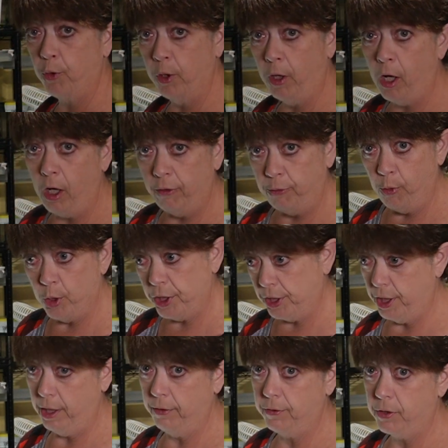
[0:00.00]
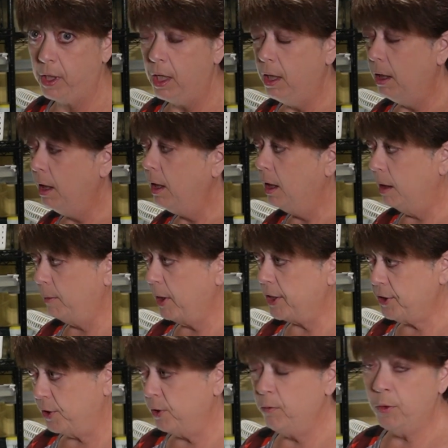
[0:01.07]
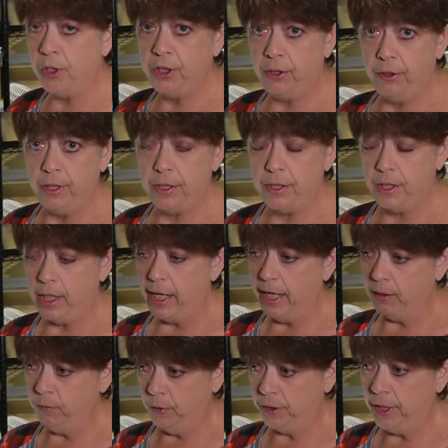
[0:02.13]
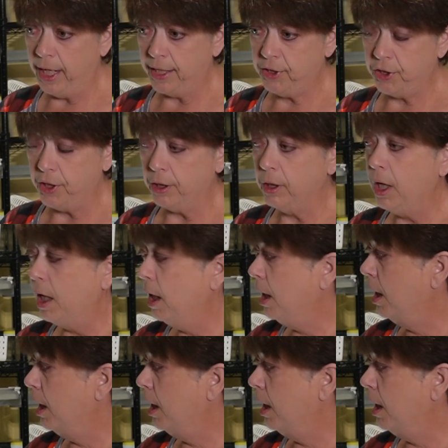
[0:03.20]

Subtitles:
for all 4 shelves. Bought 2 more units. I had one last year.